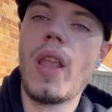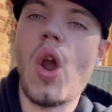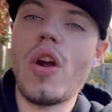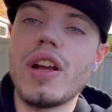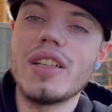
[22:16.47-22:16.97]

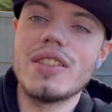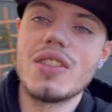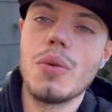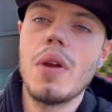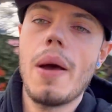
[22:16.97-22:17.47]
Alright,
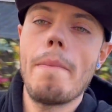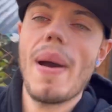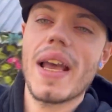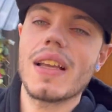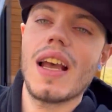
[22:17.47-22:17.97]
so we are
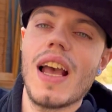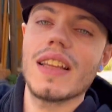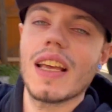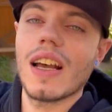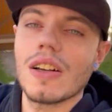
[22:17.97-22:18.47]
back at
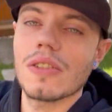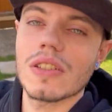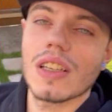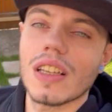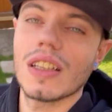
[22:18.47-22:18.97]
the
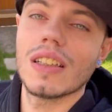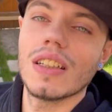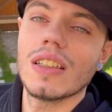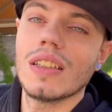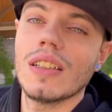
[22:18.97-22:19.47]
house,
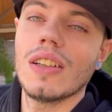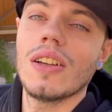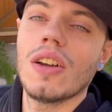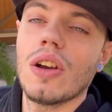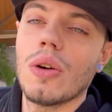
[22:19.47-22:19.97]
and
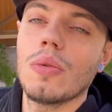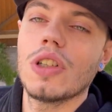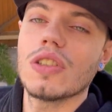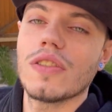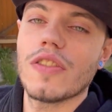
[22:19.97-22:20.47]
we
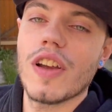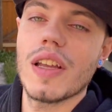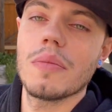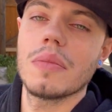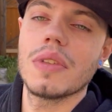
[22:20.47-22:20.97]
got the
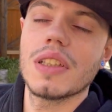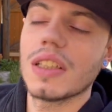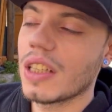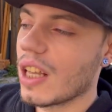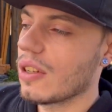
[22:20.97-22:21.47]
frame
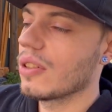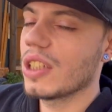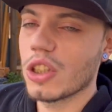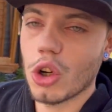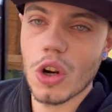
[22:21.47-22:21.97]
down
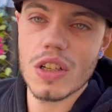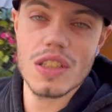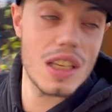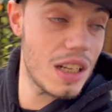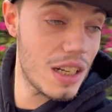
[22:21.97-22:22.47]
in the grass there.